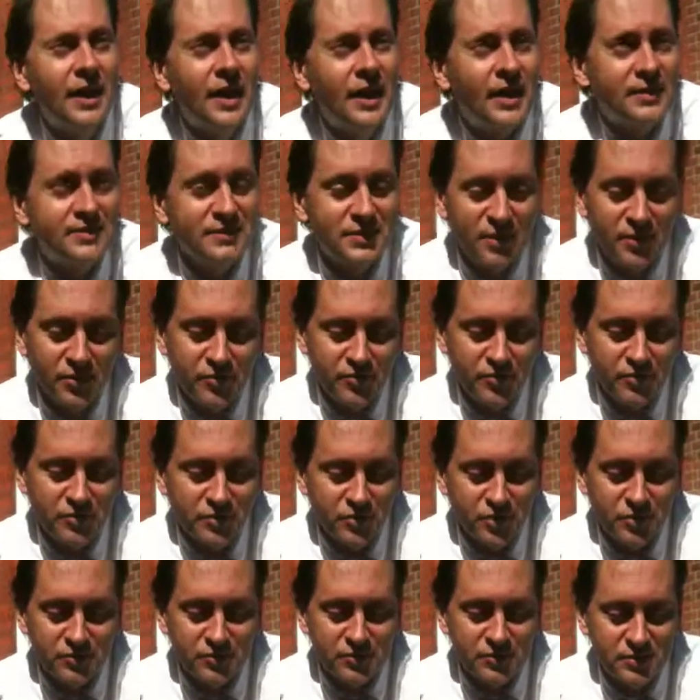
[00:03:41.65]
as in Chris
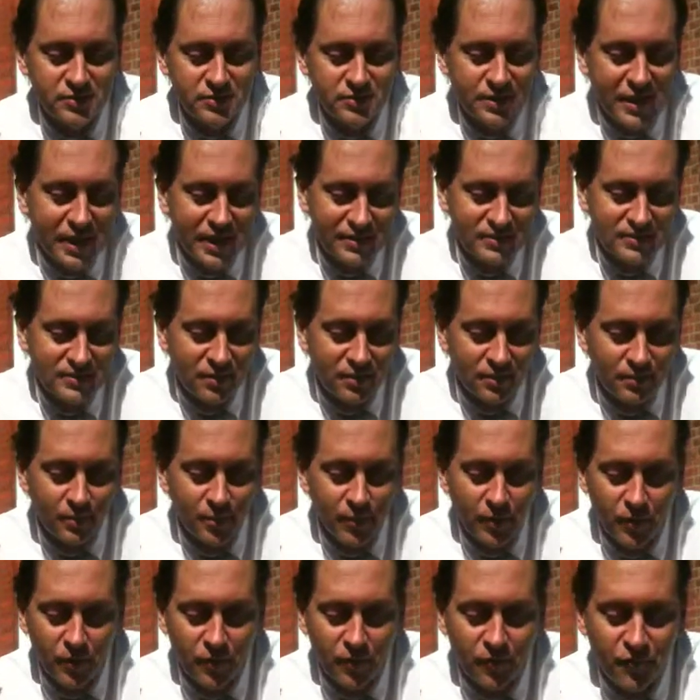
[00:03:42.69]
Johnson's excellent
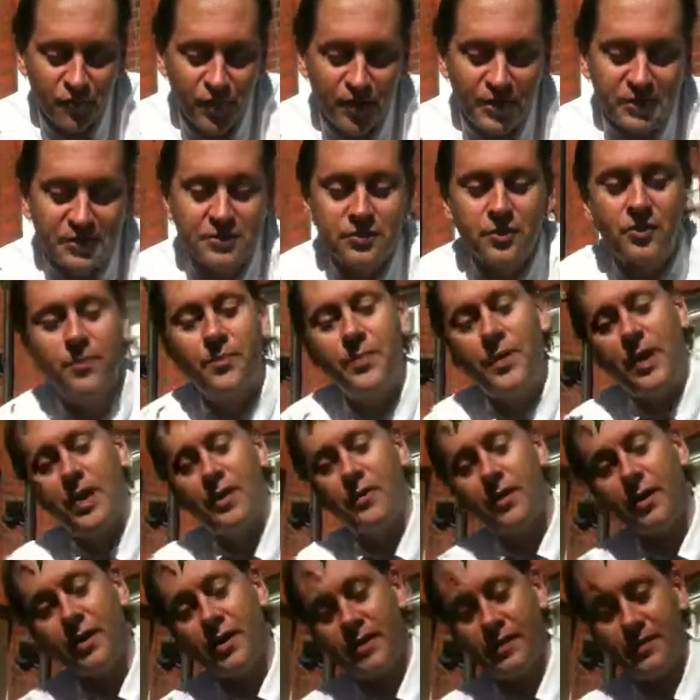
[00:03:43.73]
book, Find Your
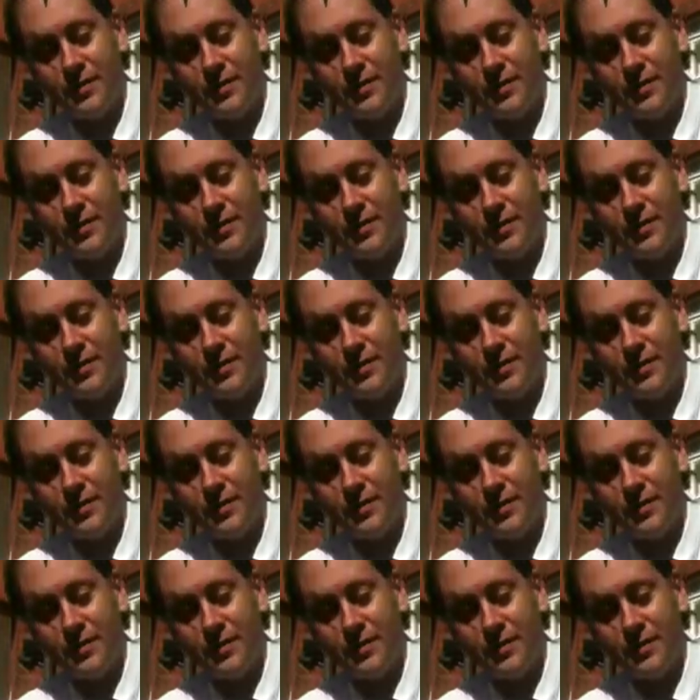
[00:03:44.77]
Power.